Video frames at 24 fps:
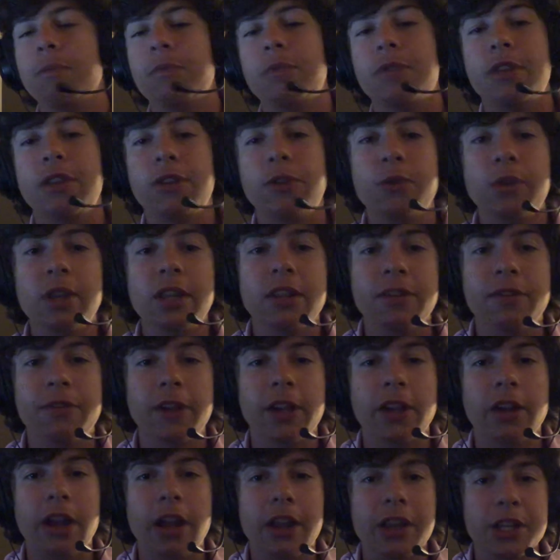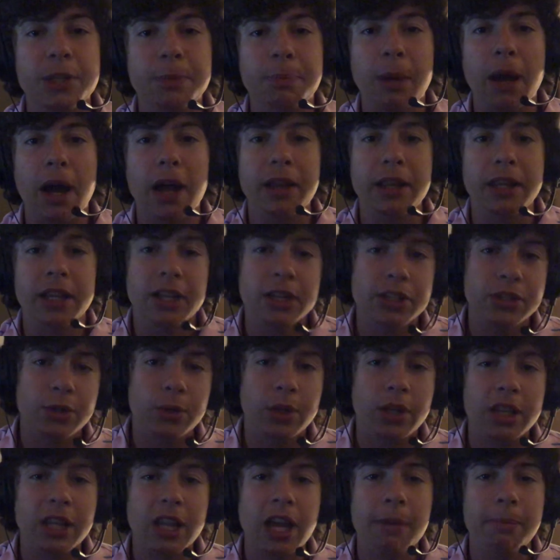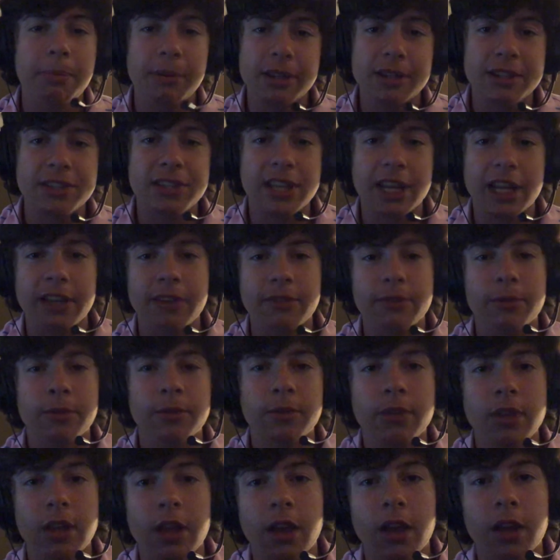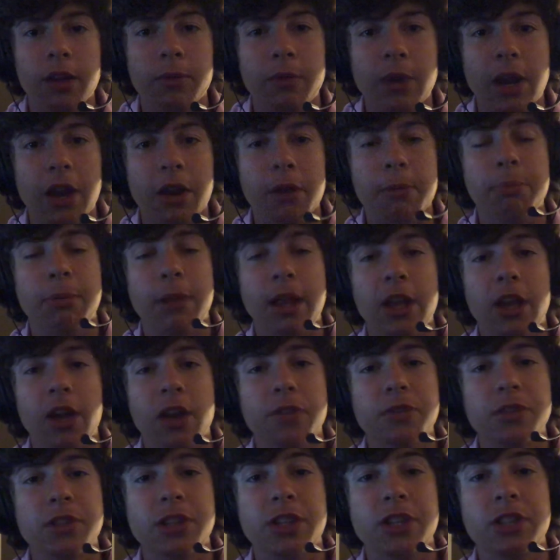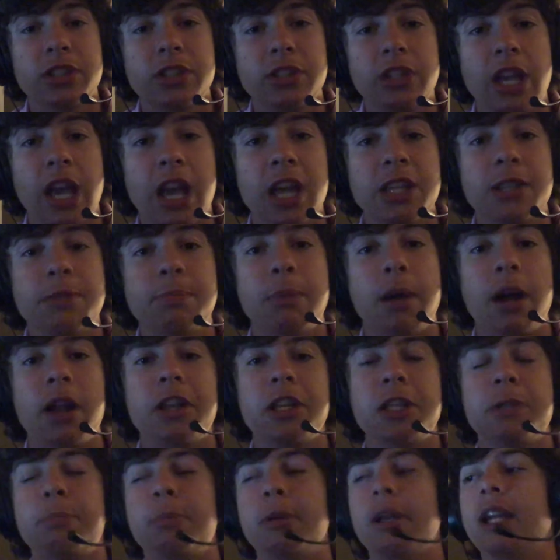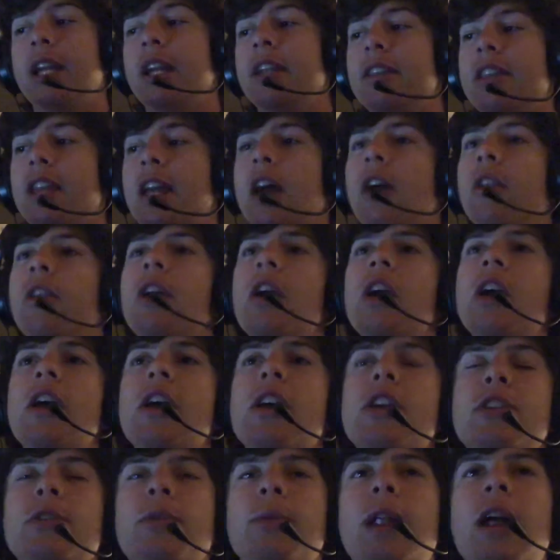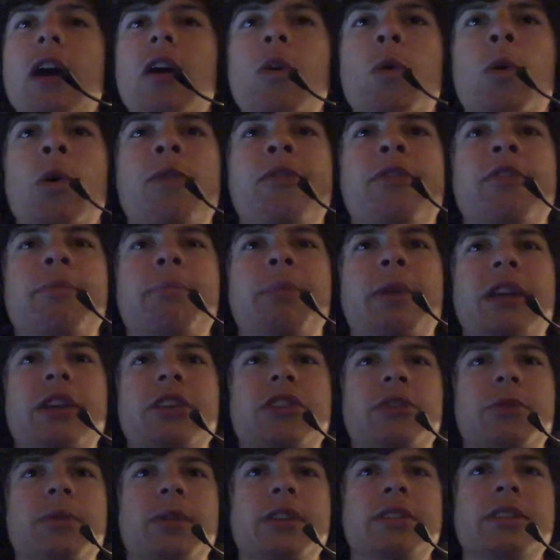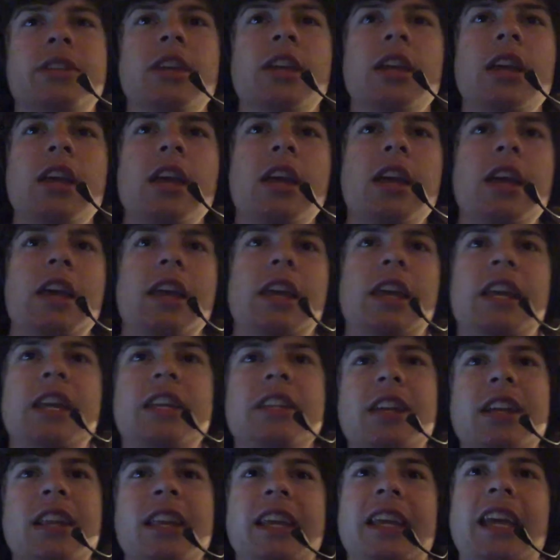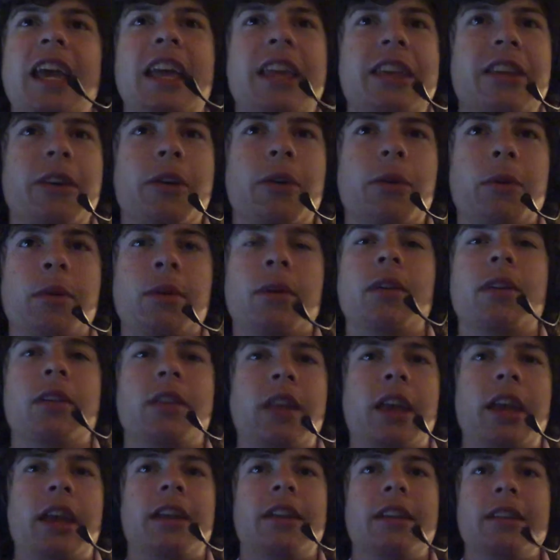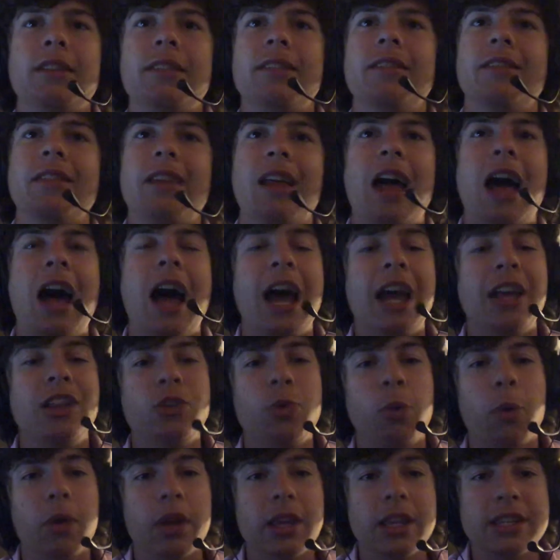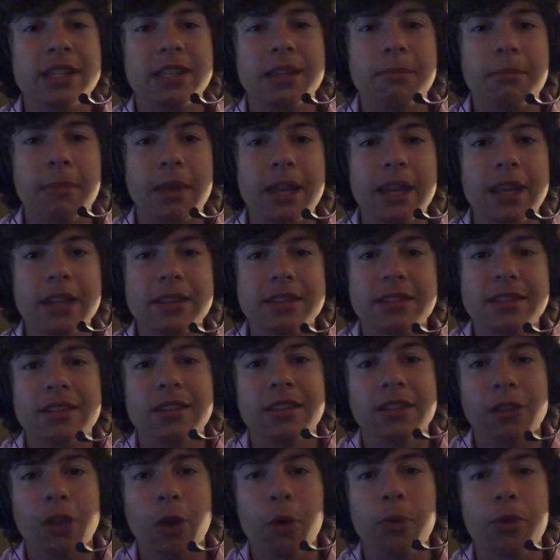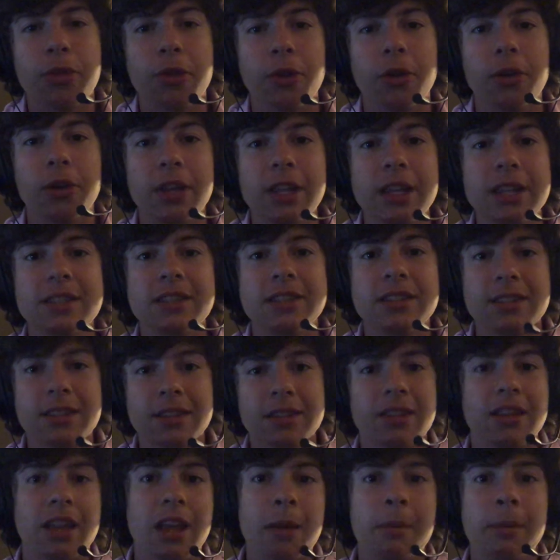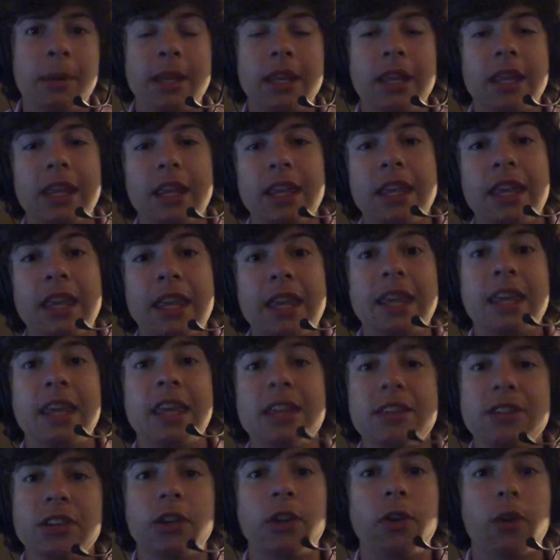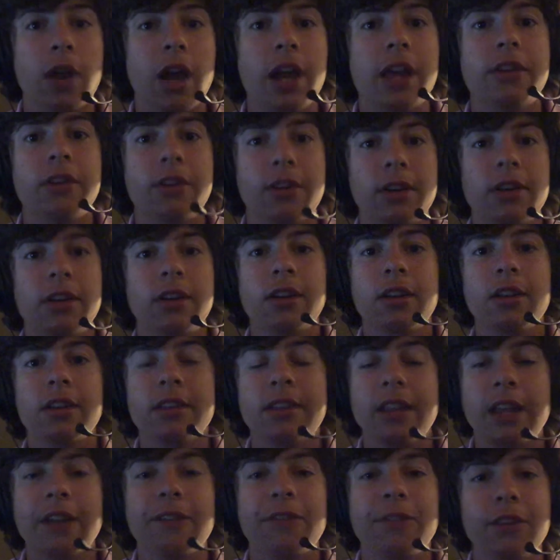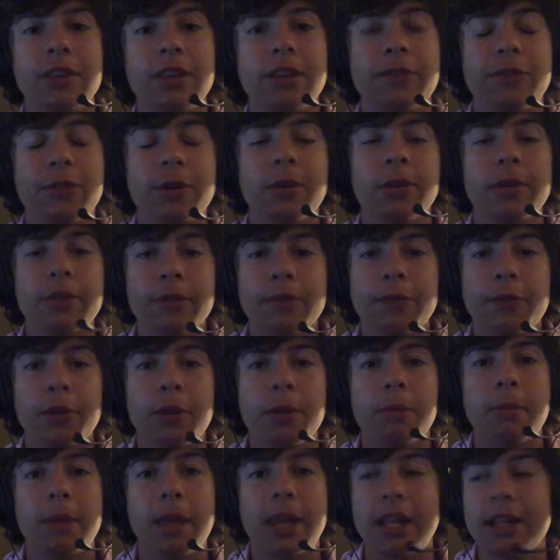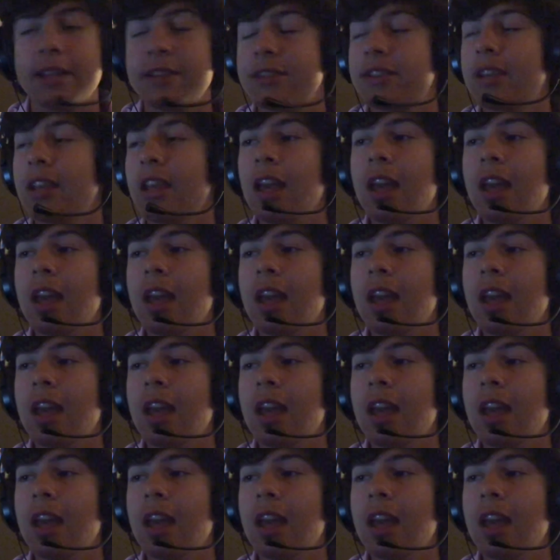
you need to figure out his body, because you cannot be in the second round of playoffs and this guy's body's breaking down. So what Al Horford brings you is he's going to get you like high 20s in minutes, low 30s. I mean, he's a grinder, definitely, for the minutes.